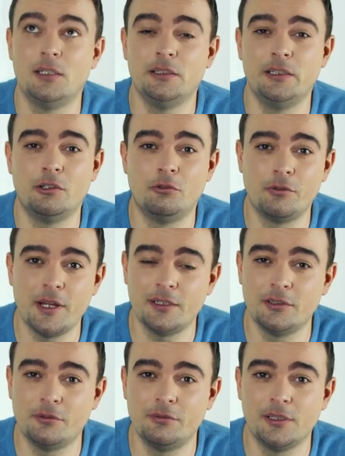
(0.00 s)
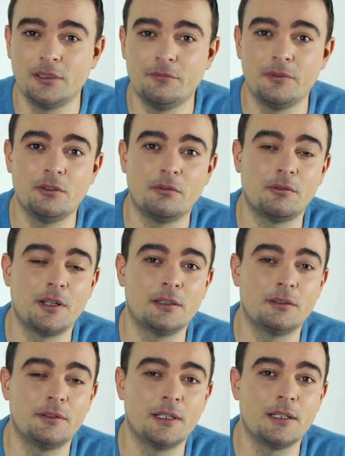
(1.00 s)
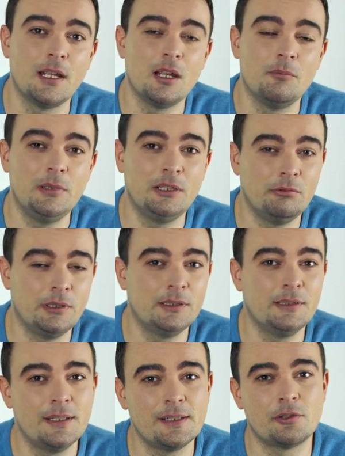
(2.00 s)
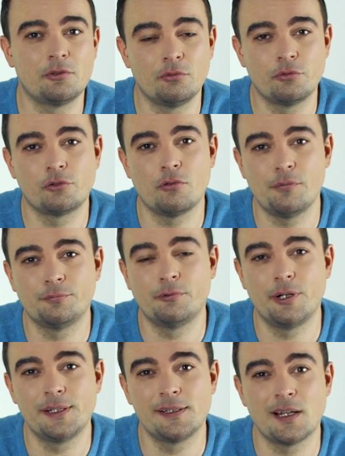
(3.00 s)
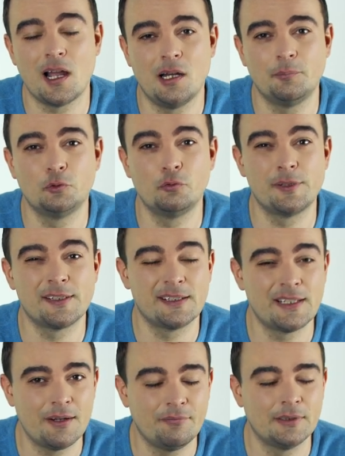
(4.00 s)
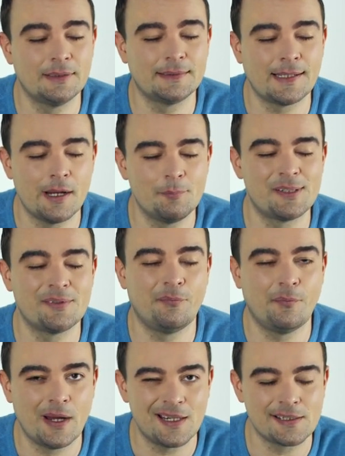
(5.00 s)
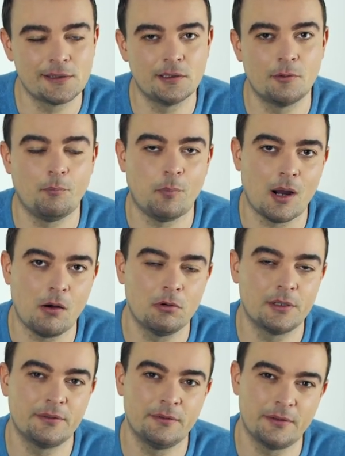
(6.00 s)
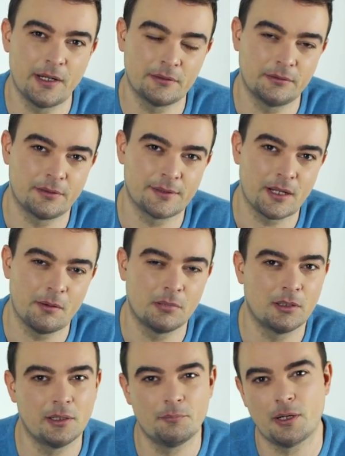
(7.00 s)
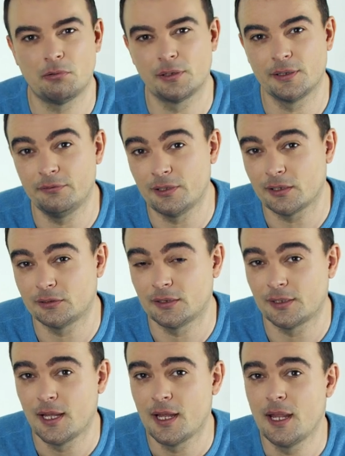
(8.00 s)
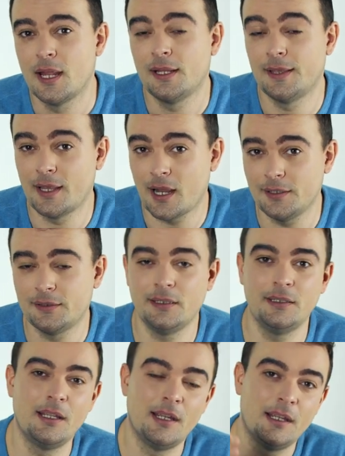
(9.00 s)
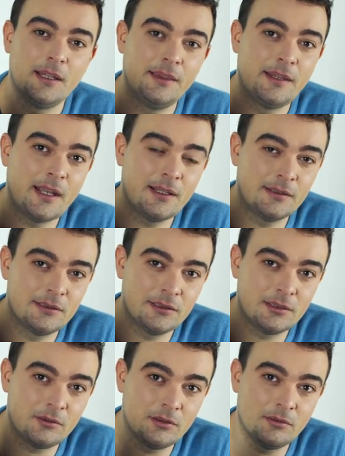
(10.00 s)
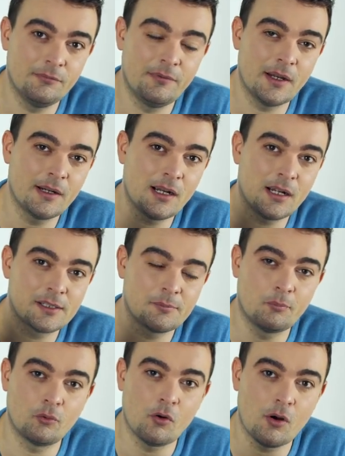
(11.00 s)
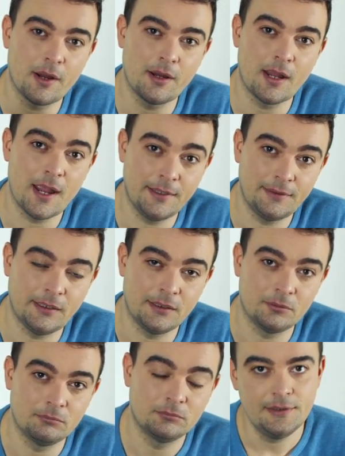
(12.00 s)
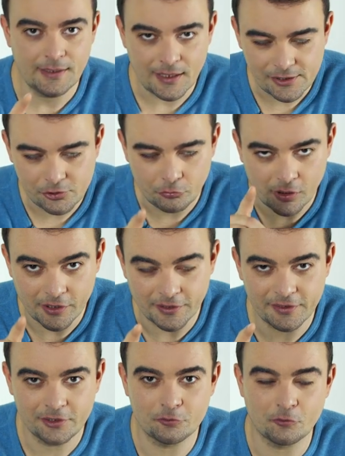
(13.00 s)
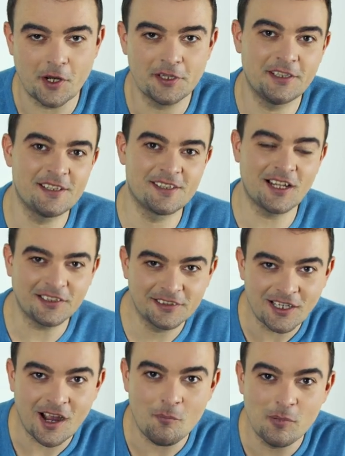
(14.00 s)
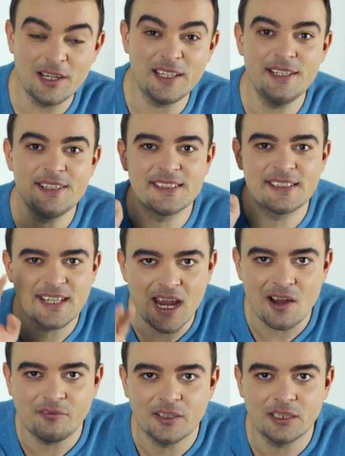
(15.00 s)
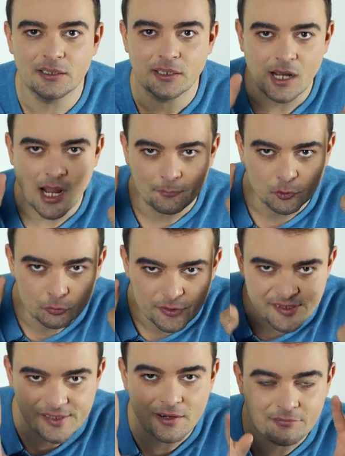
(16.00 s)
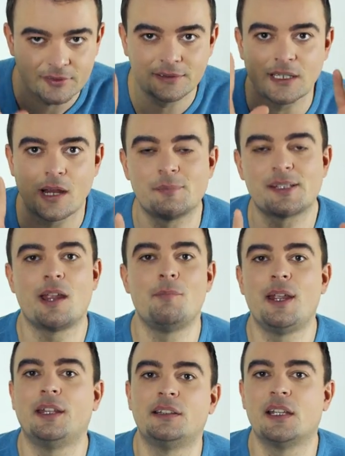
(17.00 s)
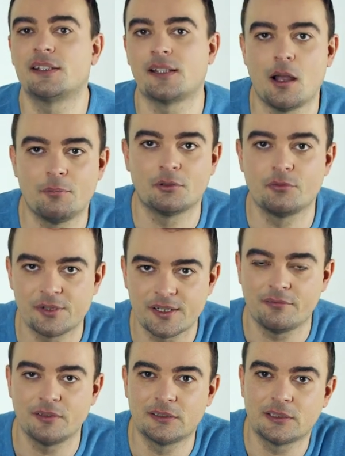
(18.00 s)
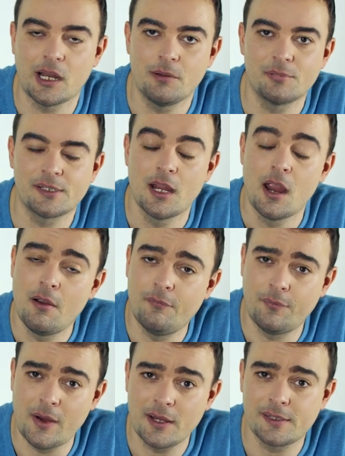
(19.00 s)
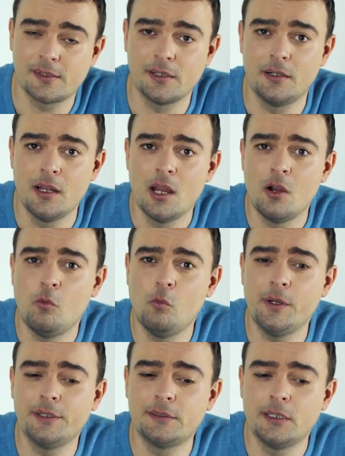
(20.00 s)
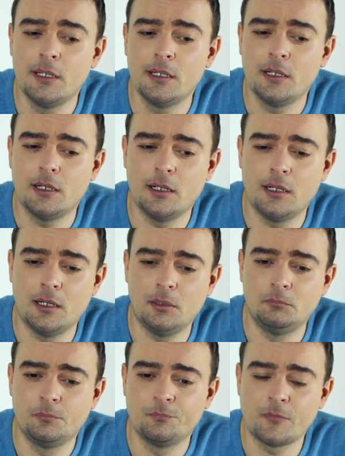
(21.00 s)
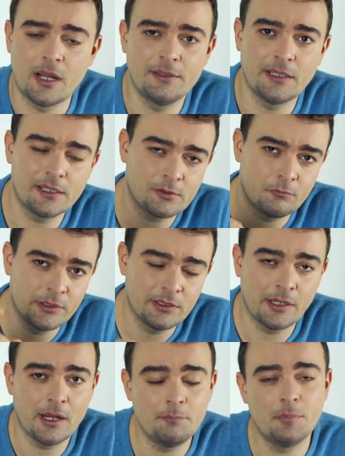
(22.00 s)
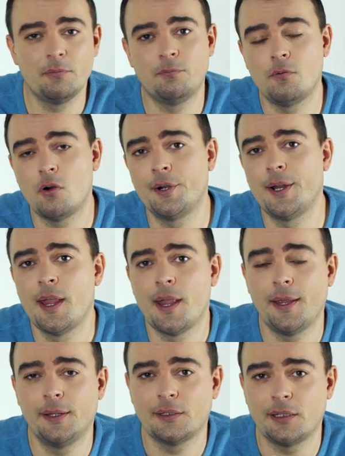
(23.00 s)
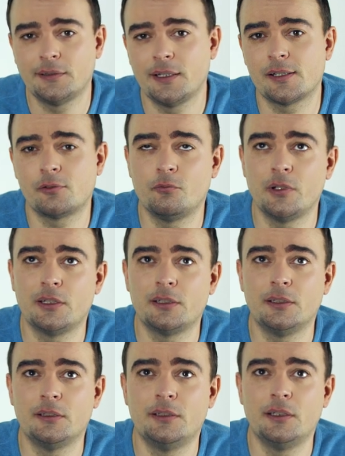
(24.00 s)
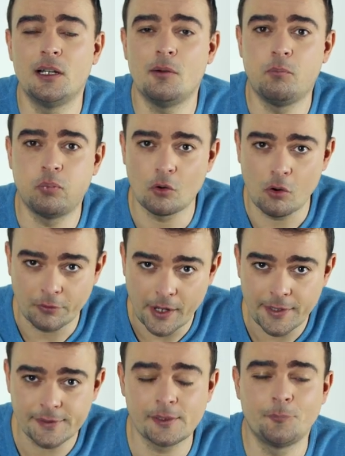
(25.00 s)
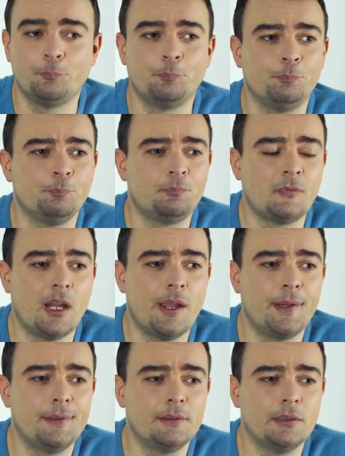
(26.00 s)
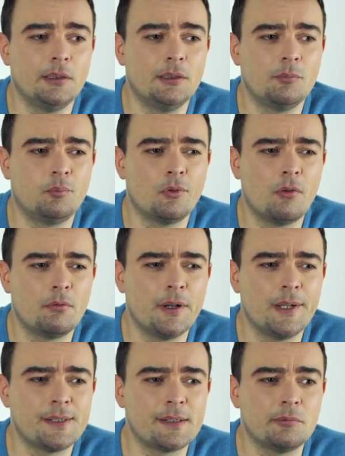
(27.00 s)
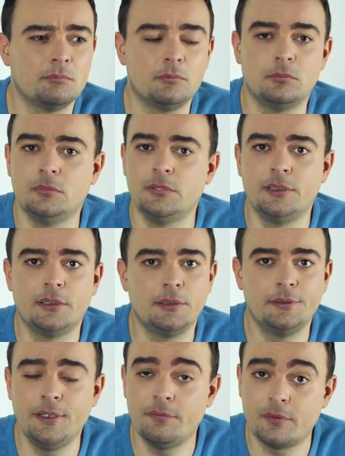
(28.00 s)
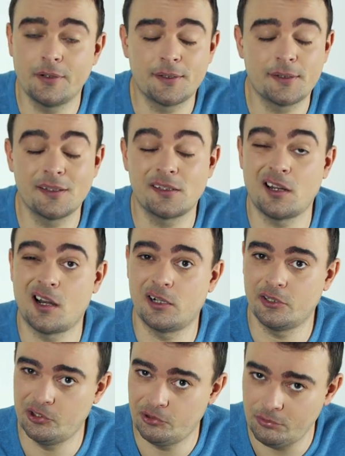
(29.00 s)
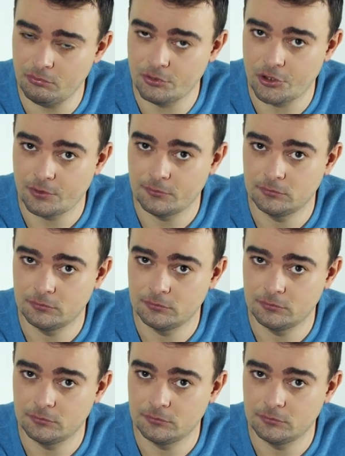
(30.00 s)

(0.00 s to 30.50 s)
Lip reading: The rendering, the video rendering between these two softwares is up to 7 times faster Powwerdirector, Cyberlink Powwerdirector 19 than the Vegas Pro 18. Yes, you heard it right, it's not double, it's 7, up to 7 times. I may test up to 7 times faster with I test with the MP4 and I test with the ProRes. And in the ProRes, the differences are huge.